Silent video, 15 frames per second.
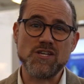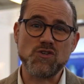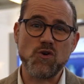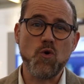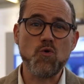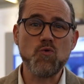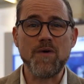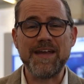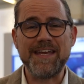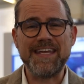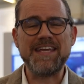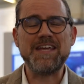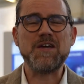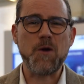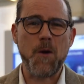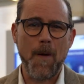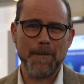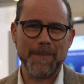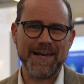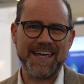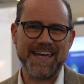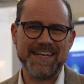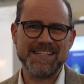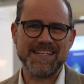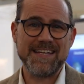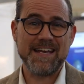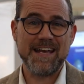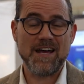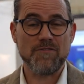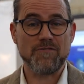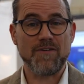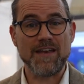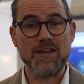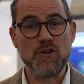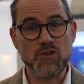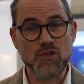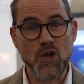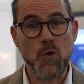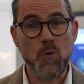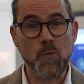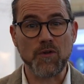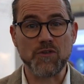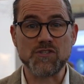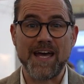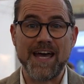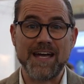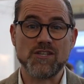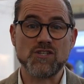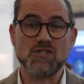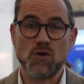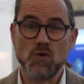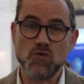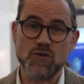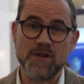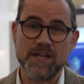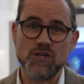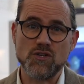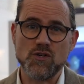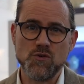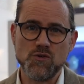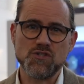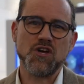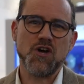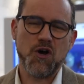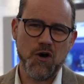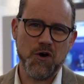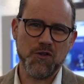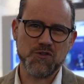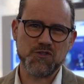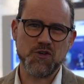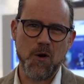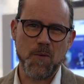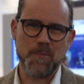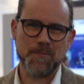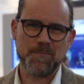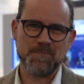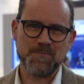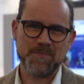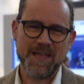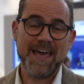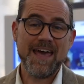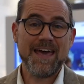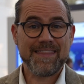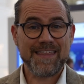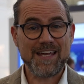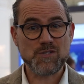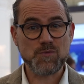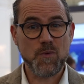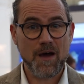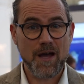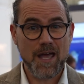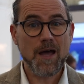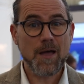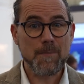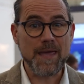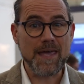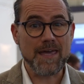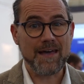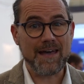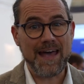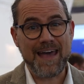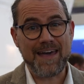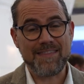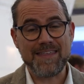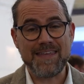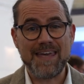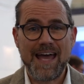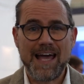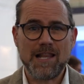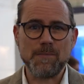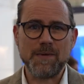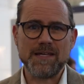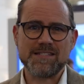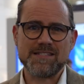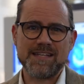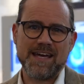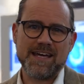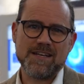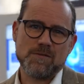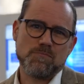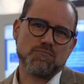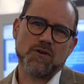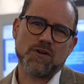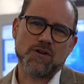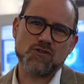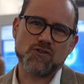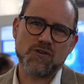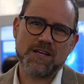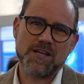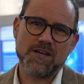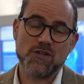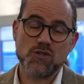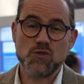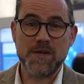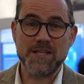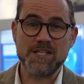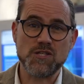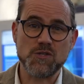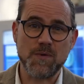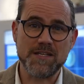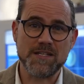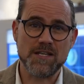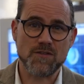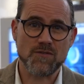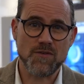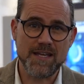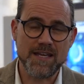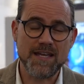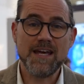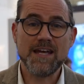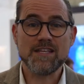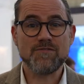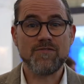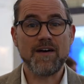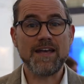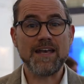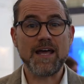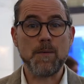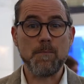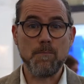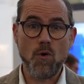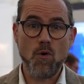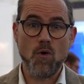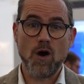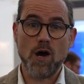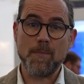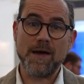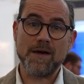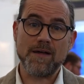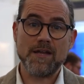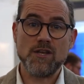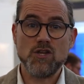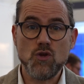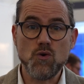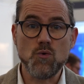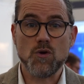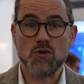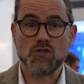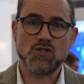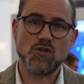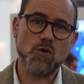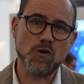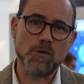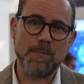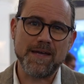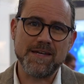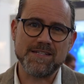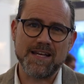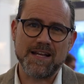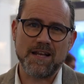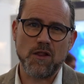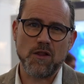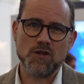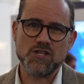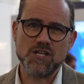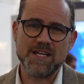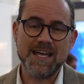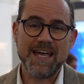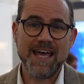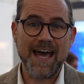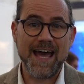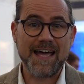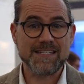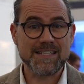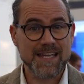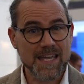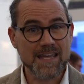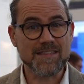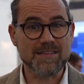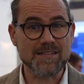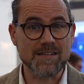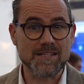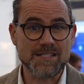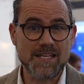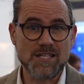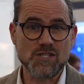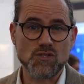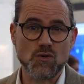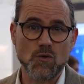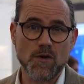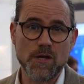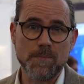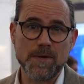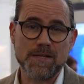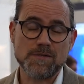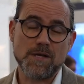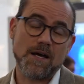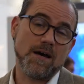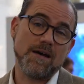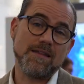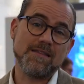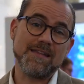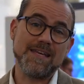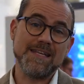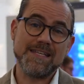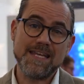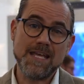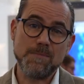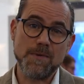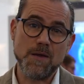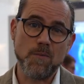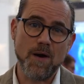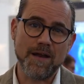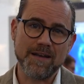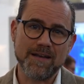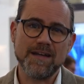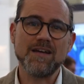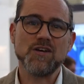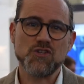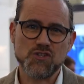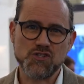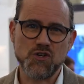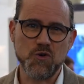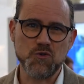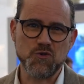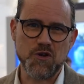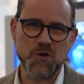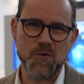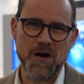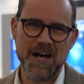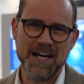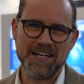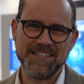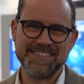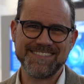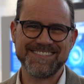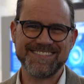is already complicated enough, and you don't want to add soldering issues on top. That's why I'm here at the Almit stand at Productronica 2023 to find out more about a new solder paste technology and to hear the success story behind the DB1 soldering wire.